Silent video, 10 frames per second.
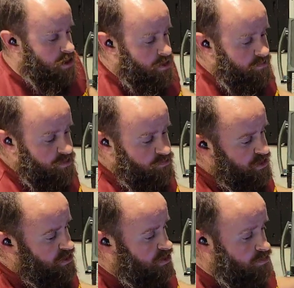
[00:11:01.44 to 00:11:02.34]
It'd
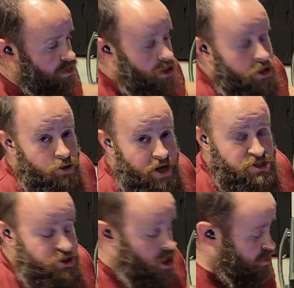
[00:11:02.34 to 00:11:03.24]
be
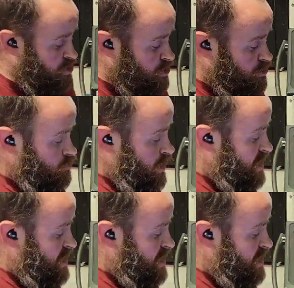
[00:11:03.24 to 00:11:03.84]
great to talk to you.